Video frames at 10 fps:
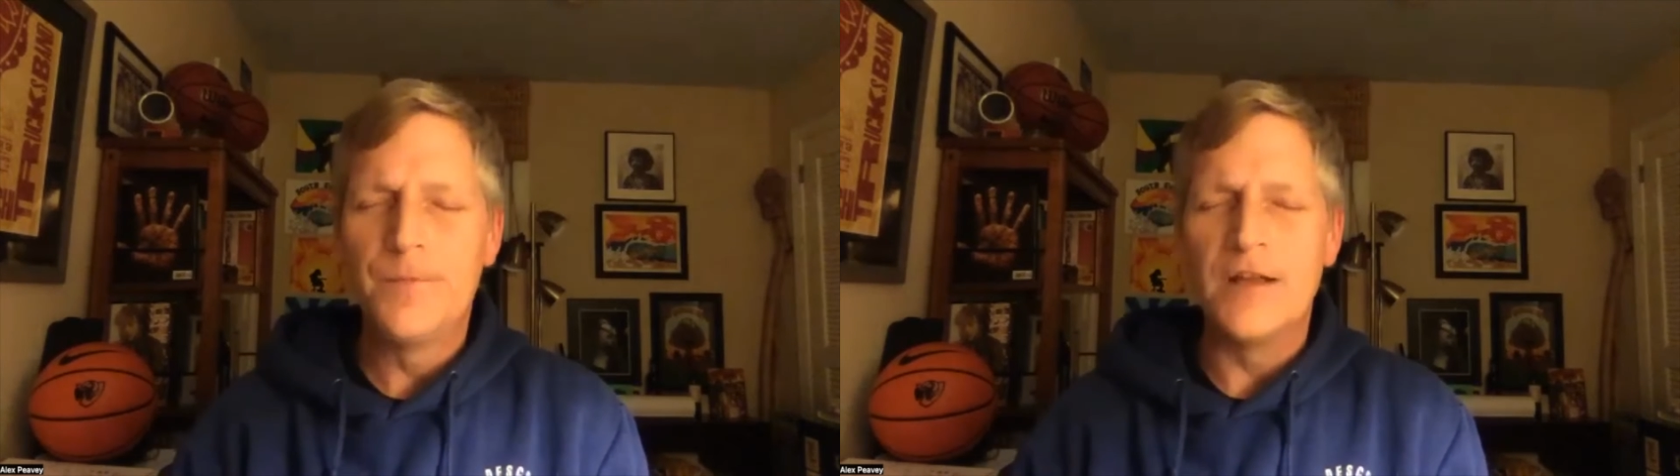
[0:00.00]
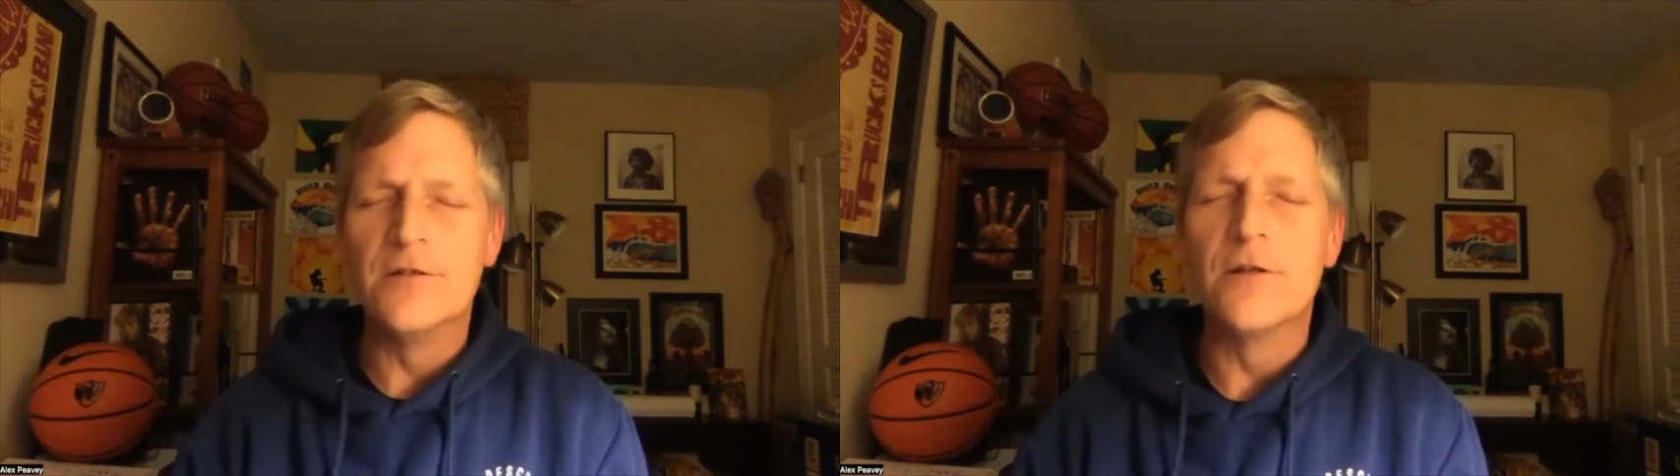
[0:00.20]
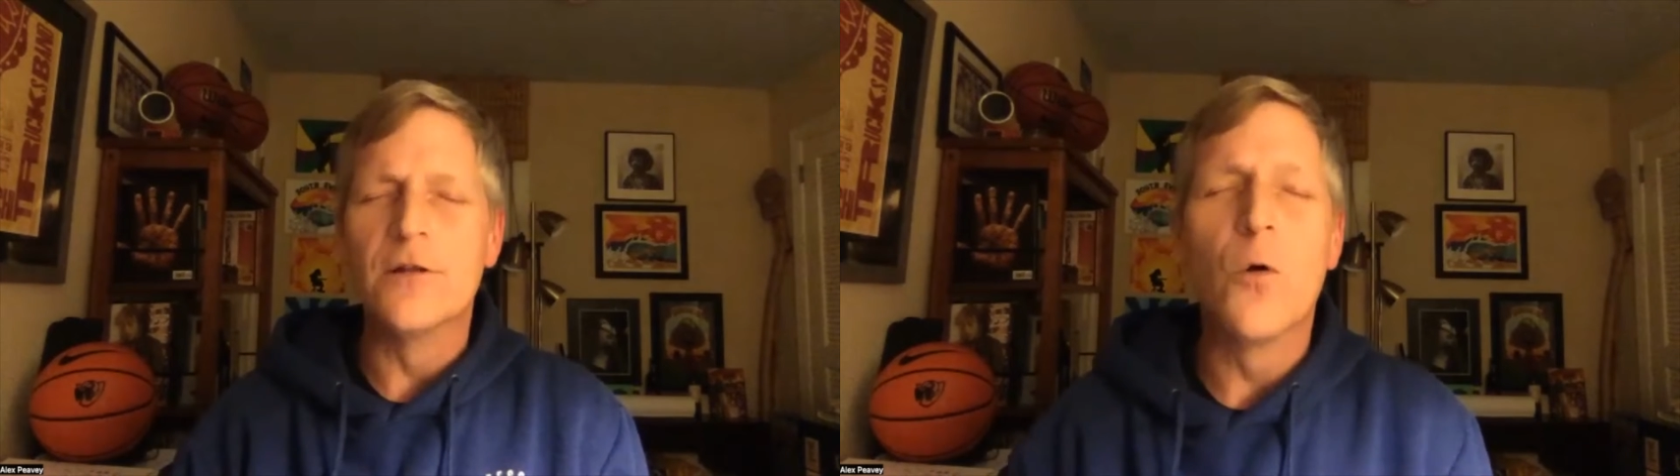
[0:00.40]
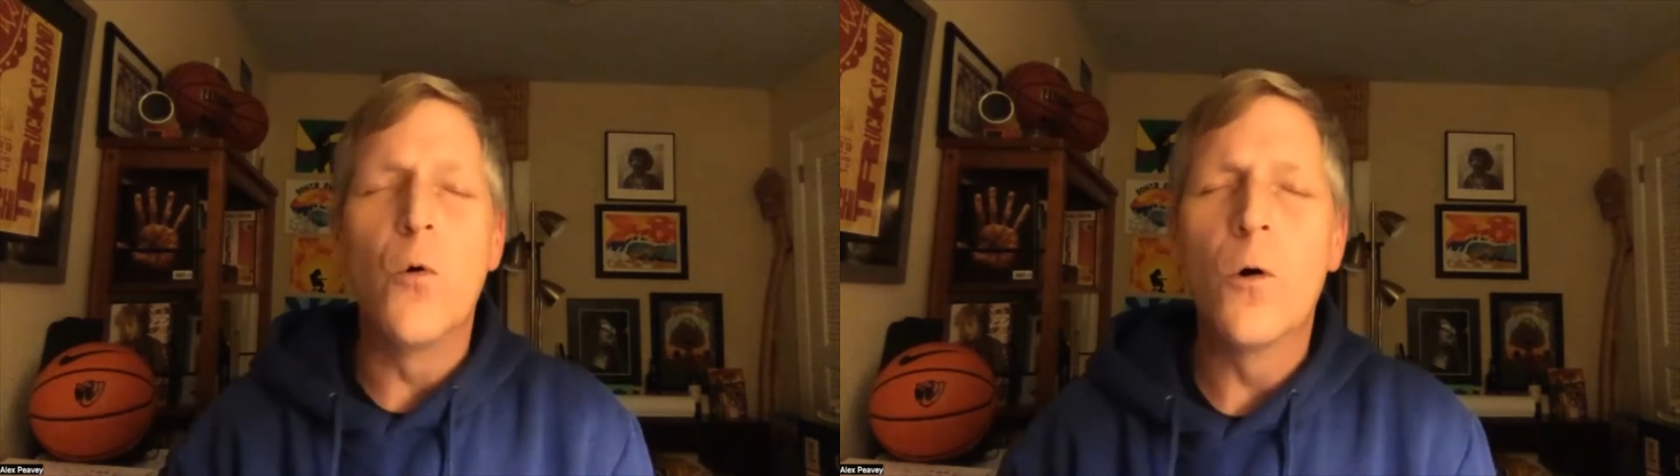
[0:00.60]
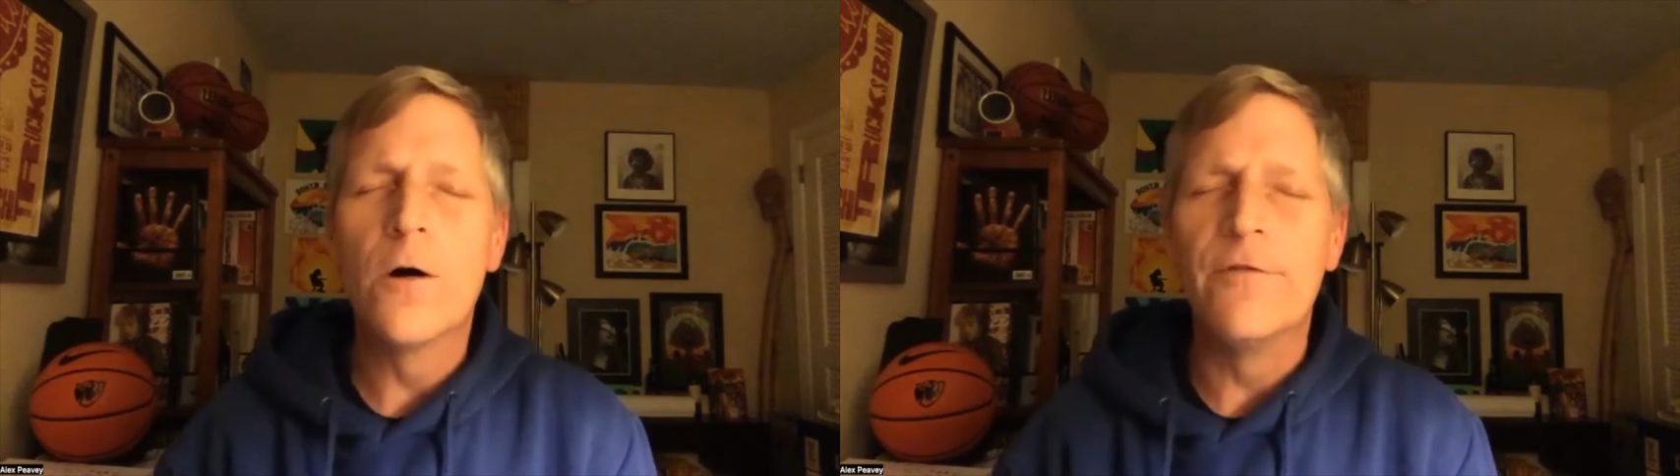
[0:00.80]
into the
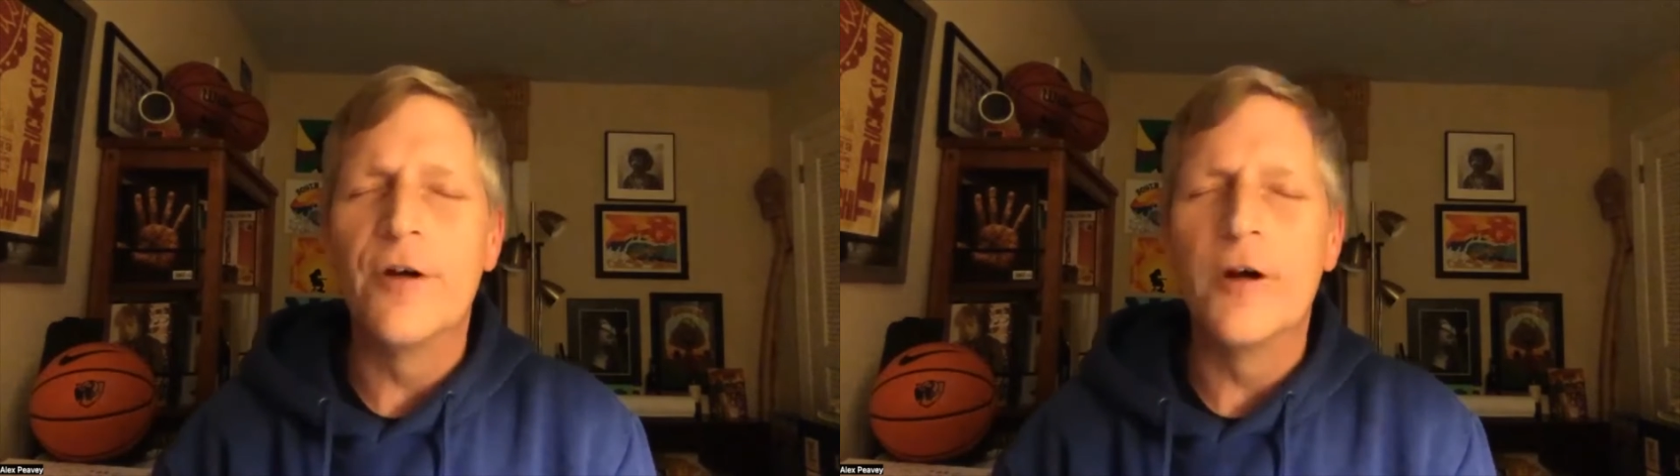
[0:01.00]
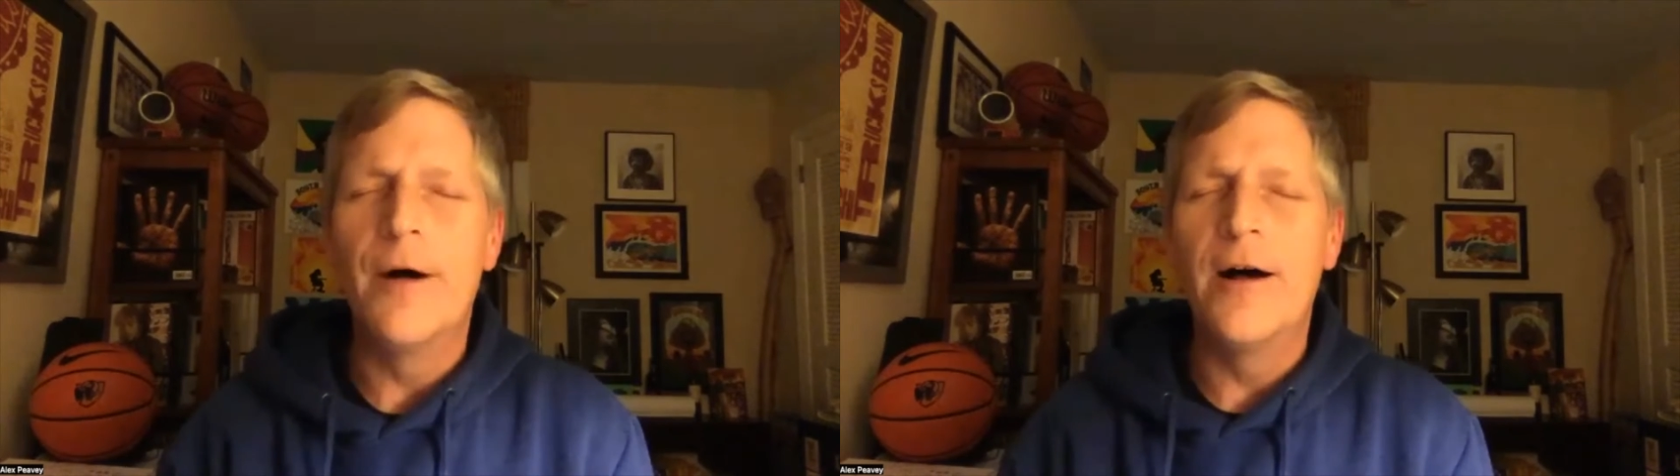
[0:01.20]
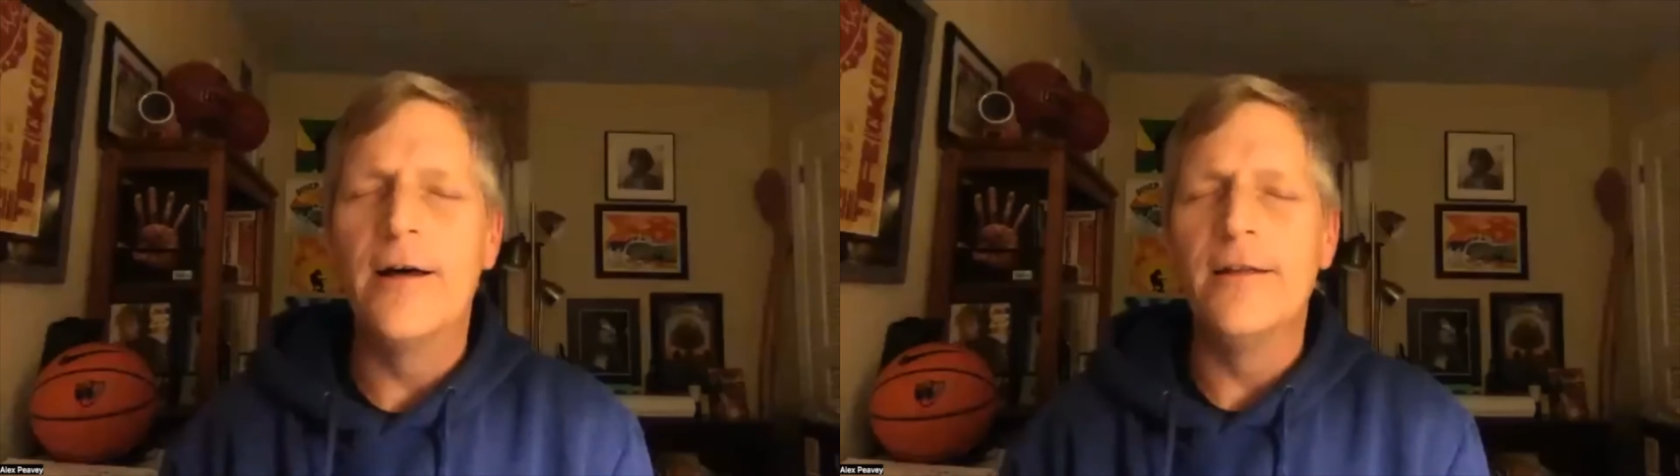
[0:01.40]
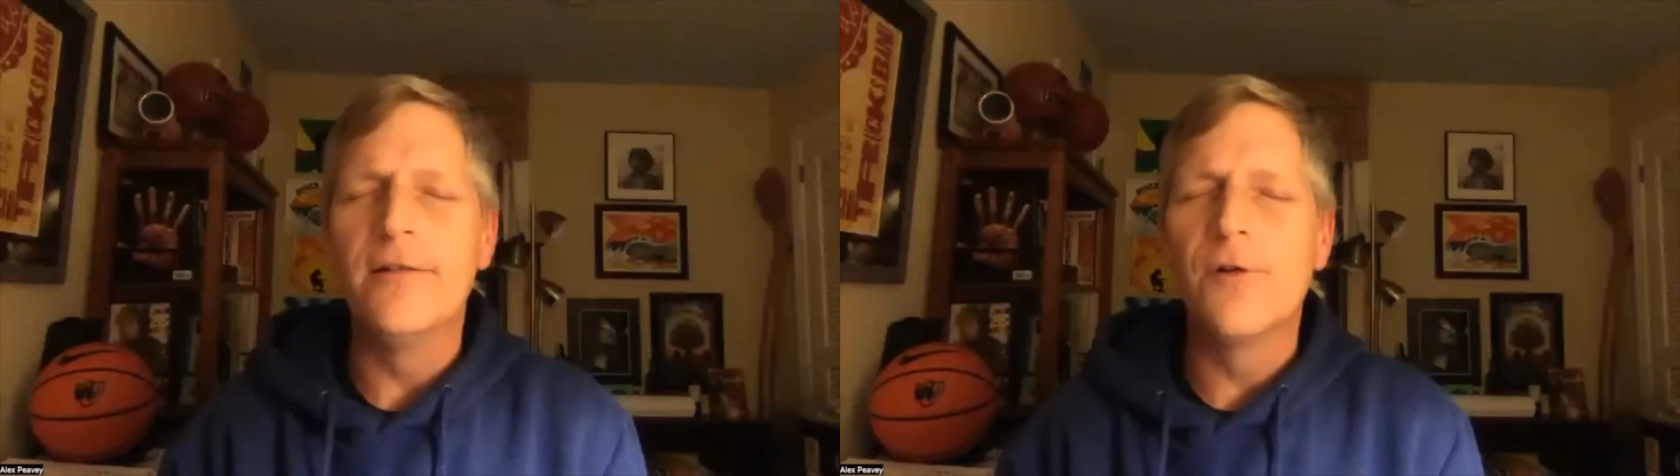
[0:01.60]
core of our body,